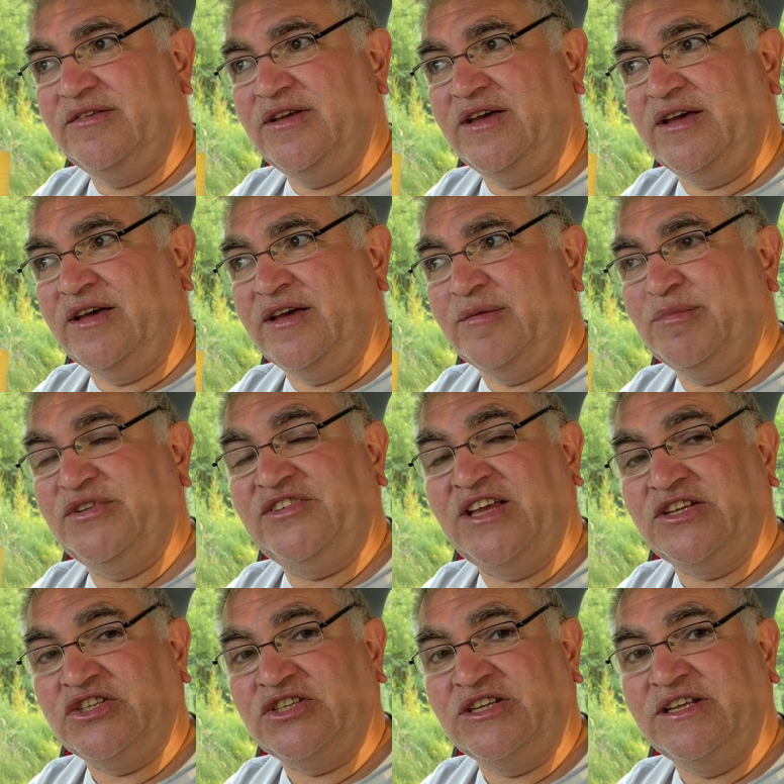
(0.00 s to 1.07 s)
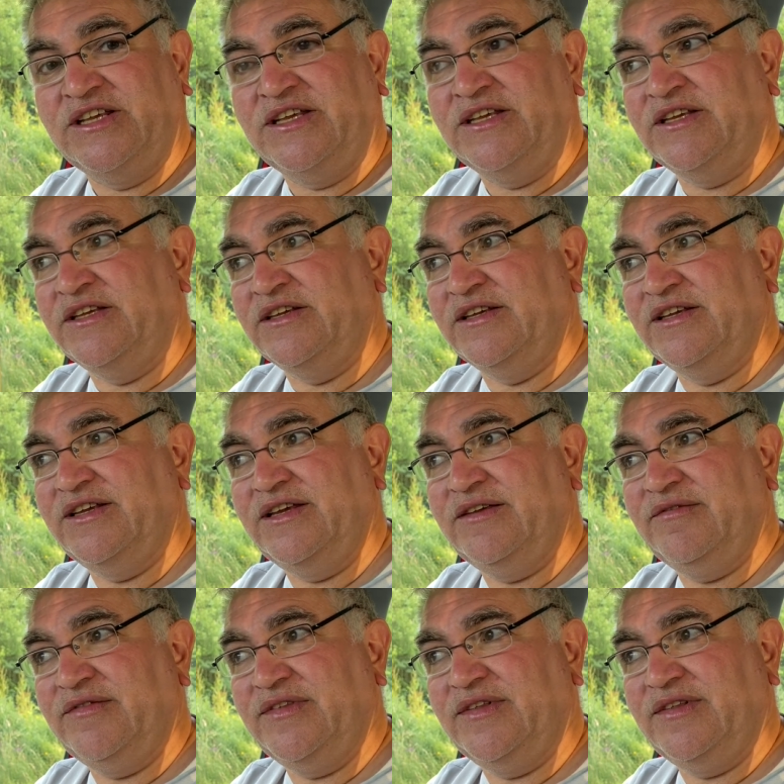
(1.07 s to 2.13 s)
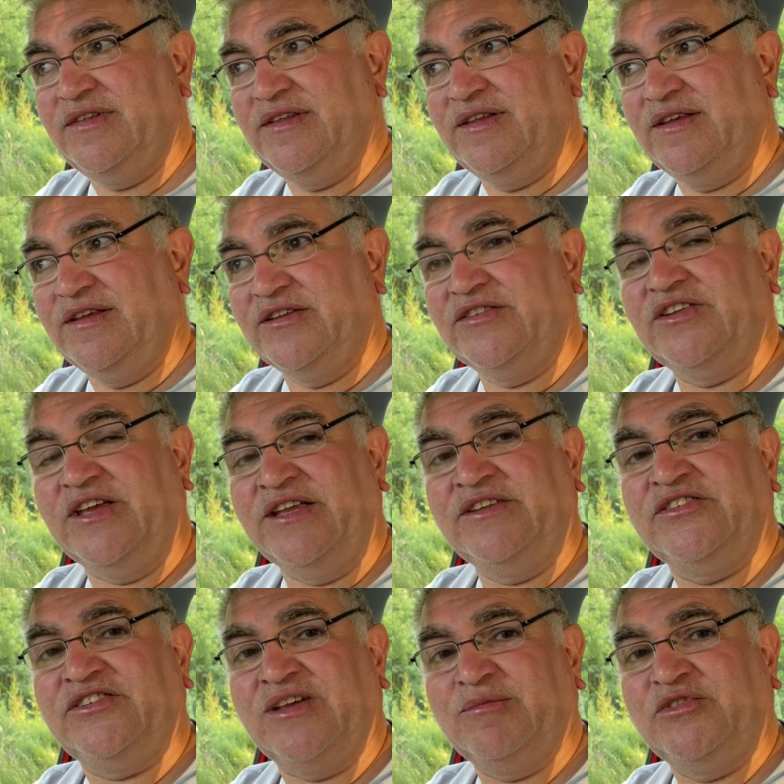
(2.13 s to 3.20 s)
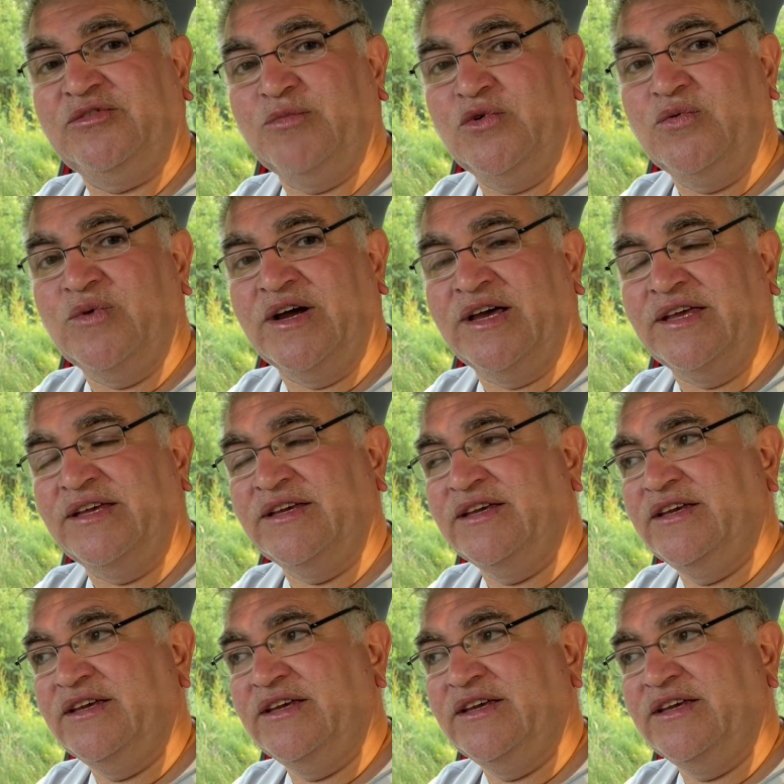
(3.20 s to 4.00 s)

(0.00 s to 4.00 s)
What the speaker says: potentially, in some small way,